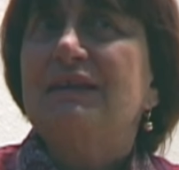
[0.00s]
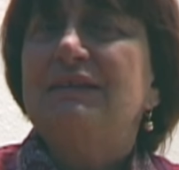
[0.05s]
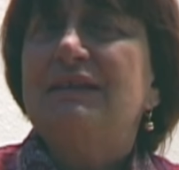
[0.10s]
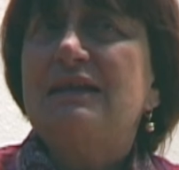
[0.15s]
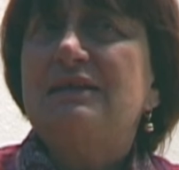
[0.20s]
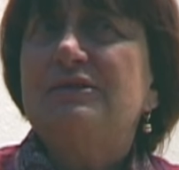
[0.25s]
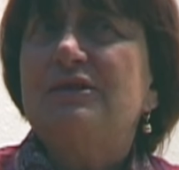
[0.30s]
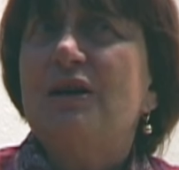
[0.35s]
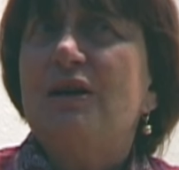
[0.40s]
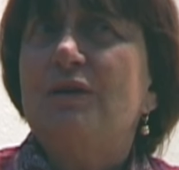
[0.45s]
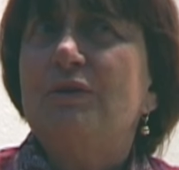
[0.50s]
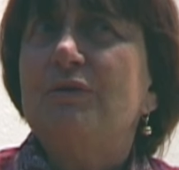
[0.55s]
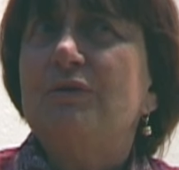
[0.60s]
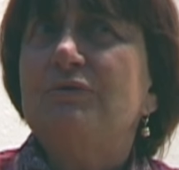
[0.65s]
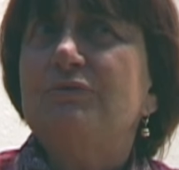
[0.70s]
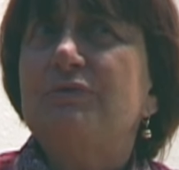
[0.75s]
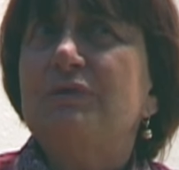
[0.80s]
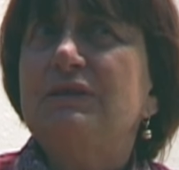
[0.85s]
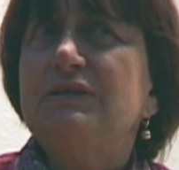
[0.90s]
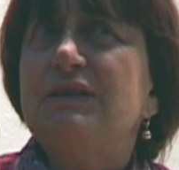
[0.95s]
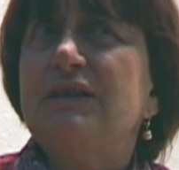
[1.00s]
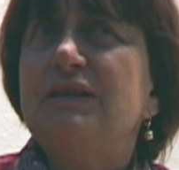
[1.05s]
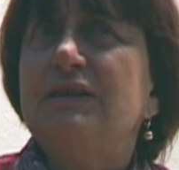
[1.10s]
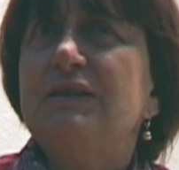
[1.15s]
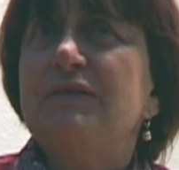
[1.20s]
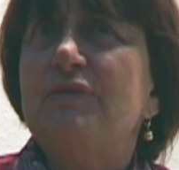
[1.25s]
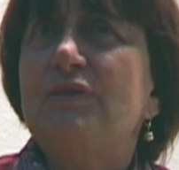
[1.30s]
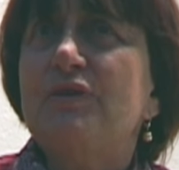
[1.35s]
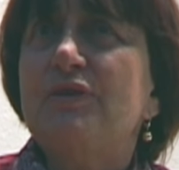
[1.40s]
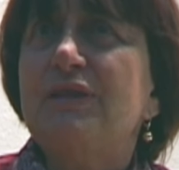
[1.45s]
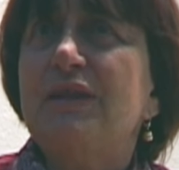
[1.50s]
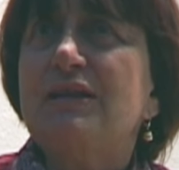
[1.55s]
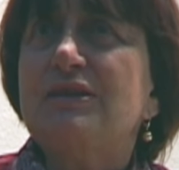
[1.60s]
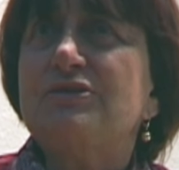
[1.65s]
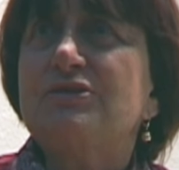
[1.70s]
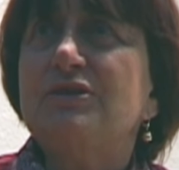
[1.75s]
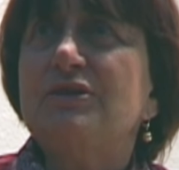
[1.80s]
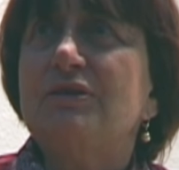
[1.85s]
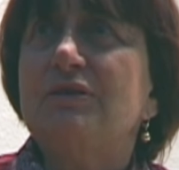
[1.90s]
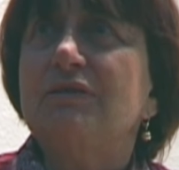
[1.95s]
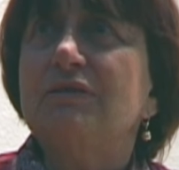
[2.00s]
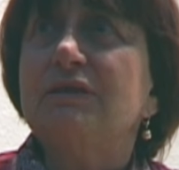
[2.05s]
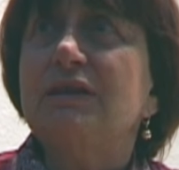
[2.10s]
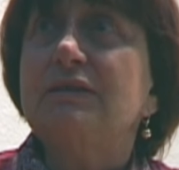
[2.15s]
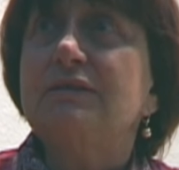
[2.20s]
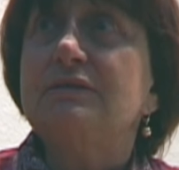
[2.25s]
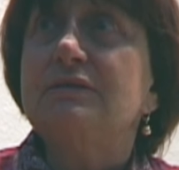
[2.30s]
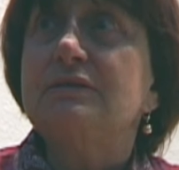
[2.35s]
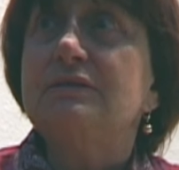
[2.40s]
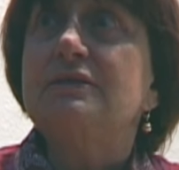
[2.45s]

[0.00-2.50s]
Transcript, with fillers: That's how, when they give her that song that